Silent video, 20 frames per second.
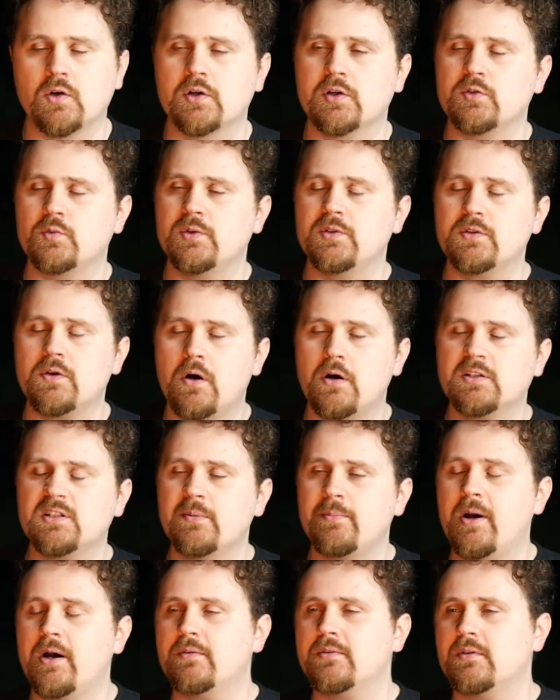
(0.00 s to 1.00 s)
because we talked
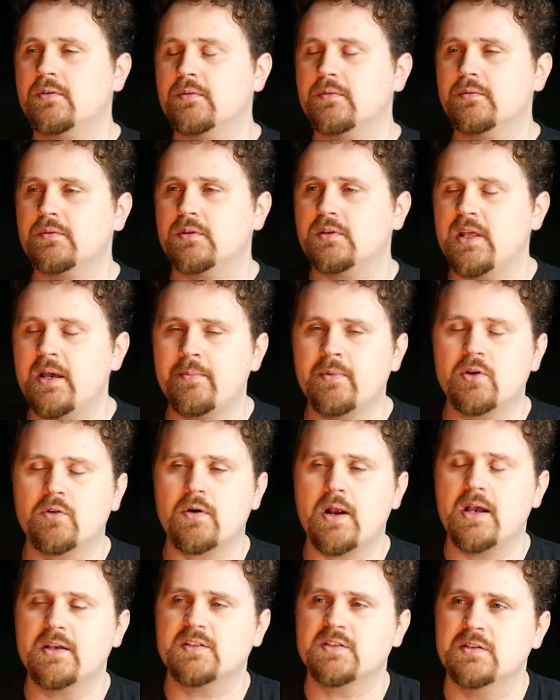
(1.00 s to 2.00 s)
about the
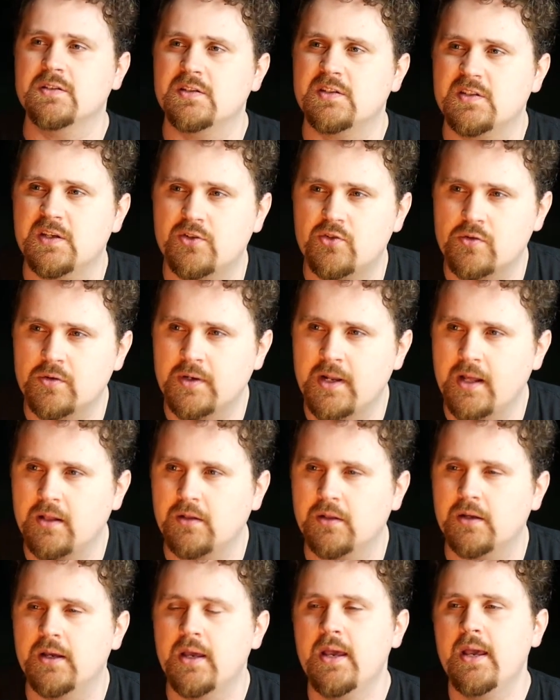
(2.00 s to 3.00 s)
lemongrass and the
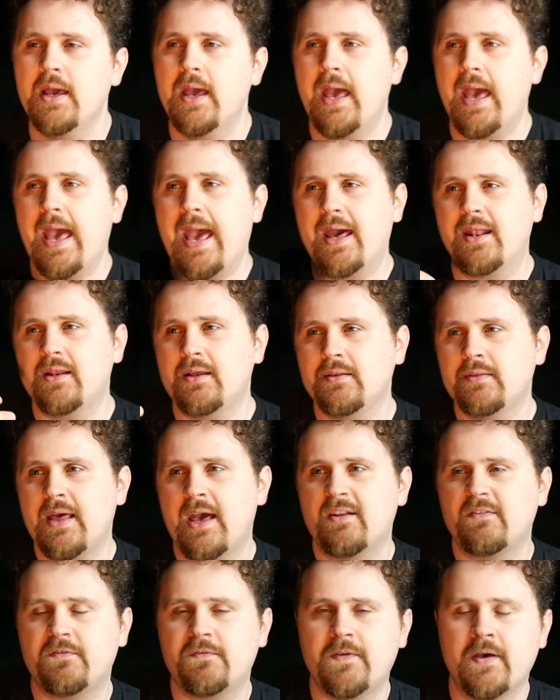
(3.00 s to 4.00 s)
citronella. Adding
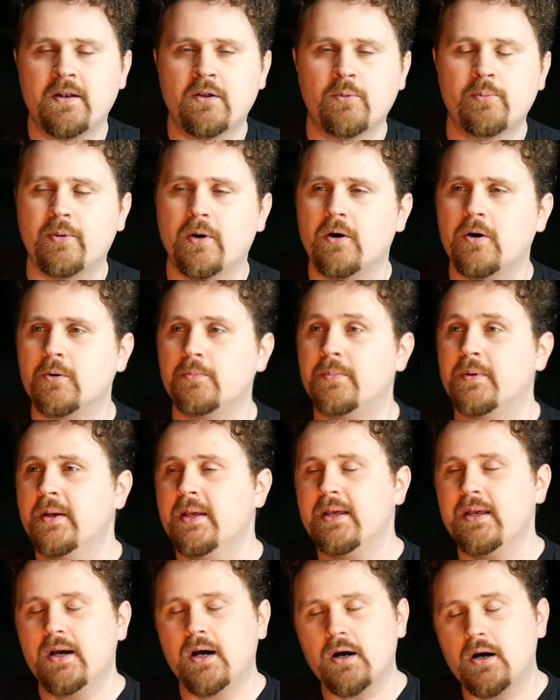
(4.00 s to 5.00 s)
that fennel bulb
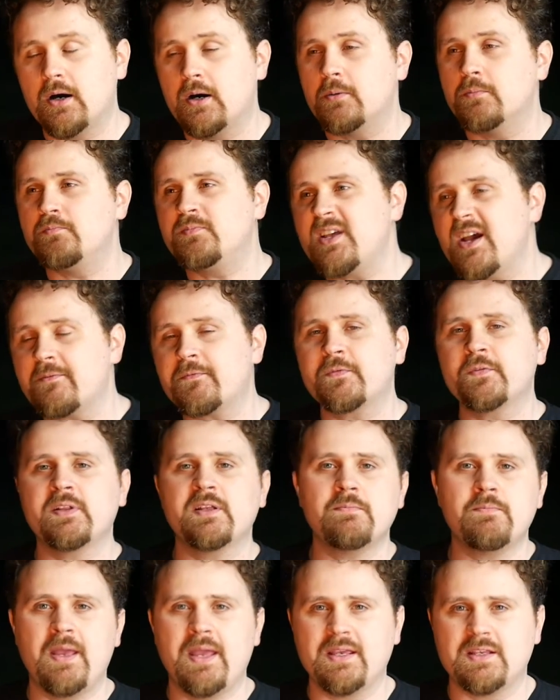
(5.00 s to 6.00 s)

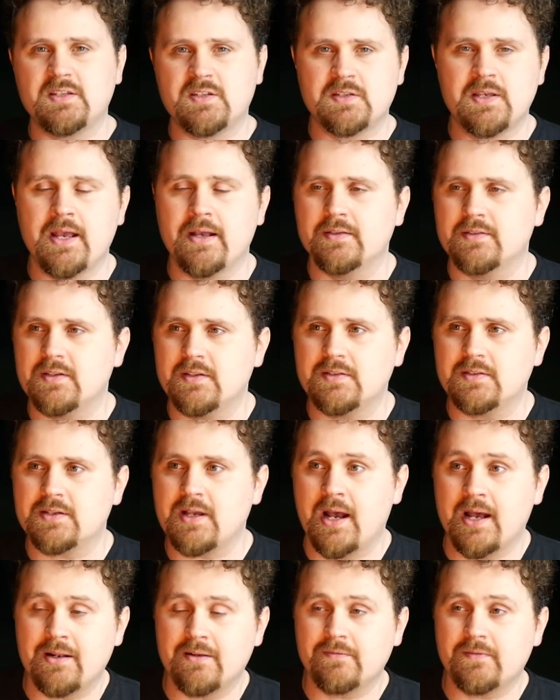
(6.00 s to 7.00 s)
definitely makes sense. It's
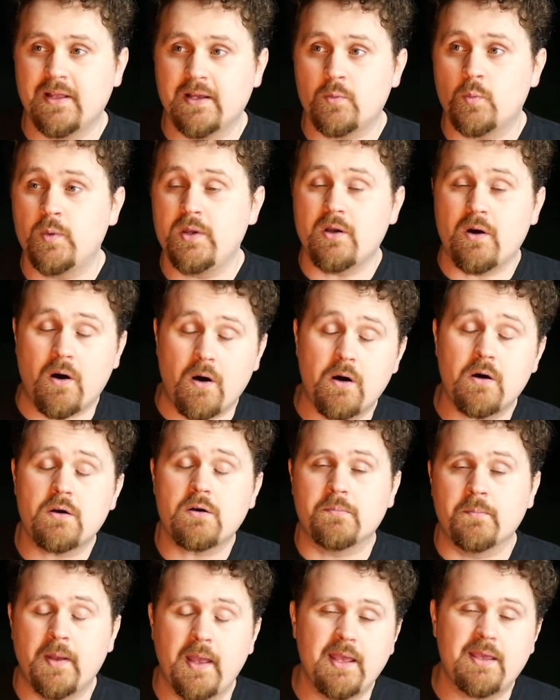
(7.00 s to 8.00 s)
kind of like we are
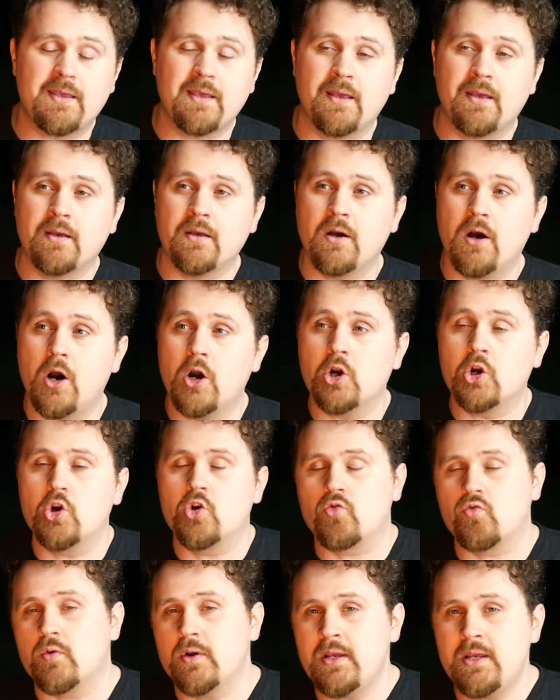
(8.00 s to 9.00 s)
making a
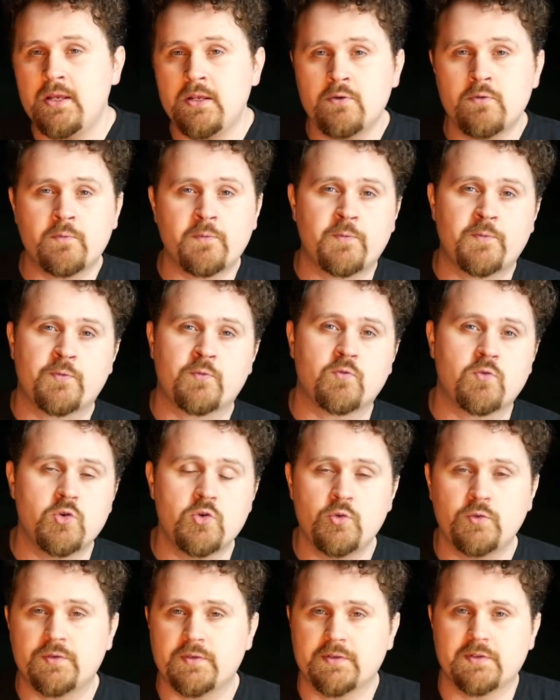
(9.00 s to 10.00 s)
green
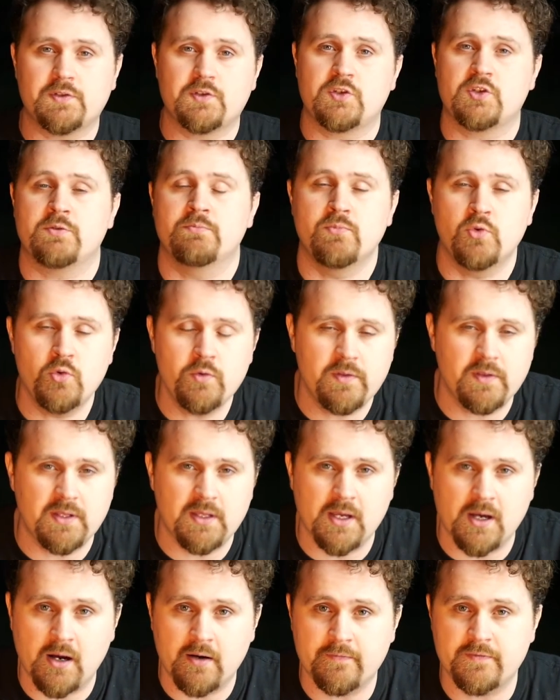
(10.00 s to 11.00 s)
fruit
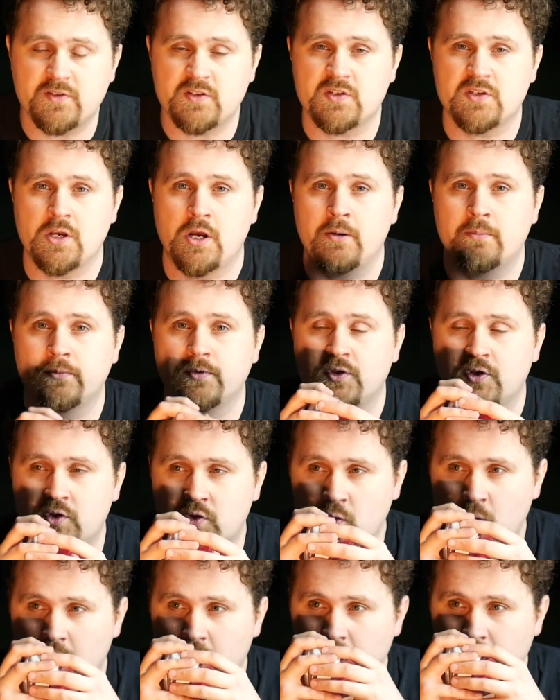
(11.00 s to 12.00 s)
smoothie of some
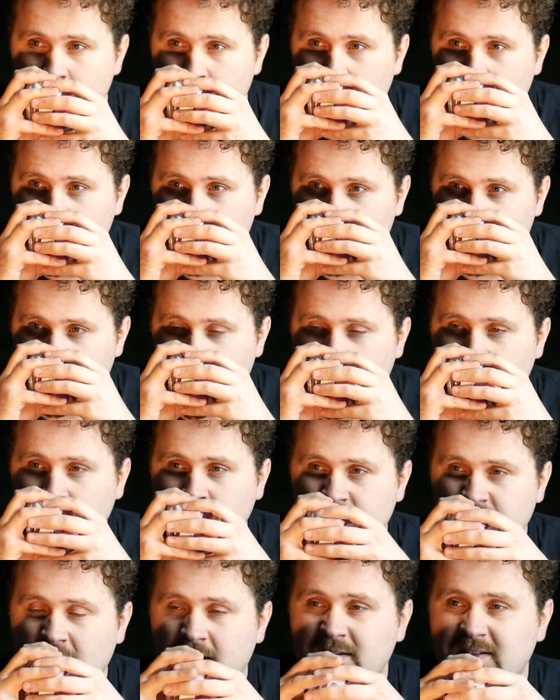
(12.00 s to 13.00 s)
sort. Fennel
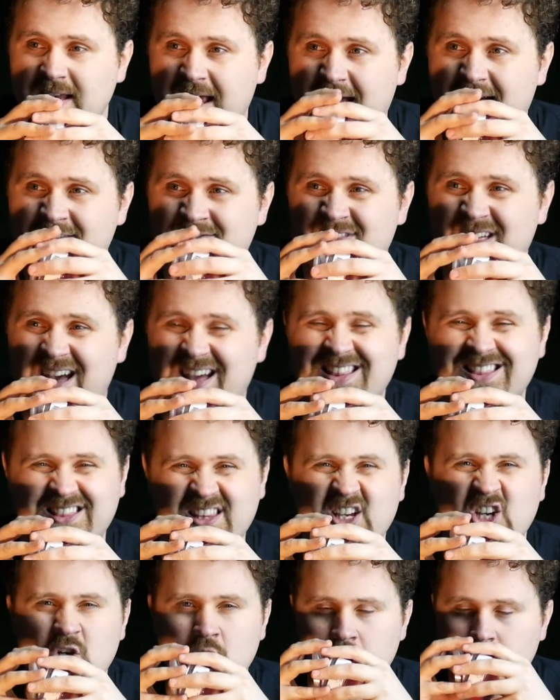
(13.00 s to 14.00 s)
does have that
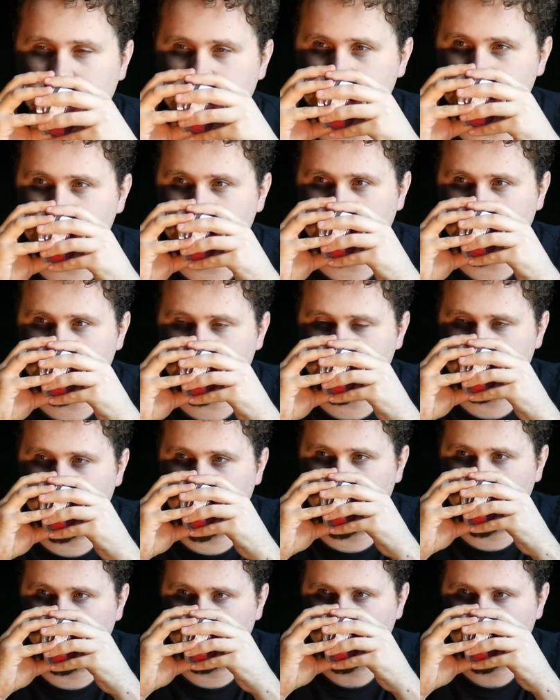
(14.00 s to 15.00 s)
licorice smell.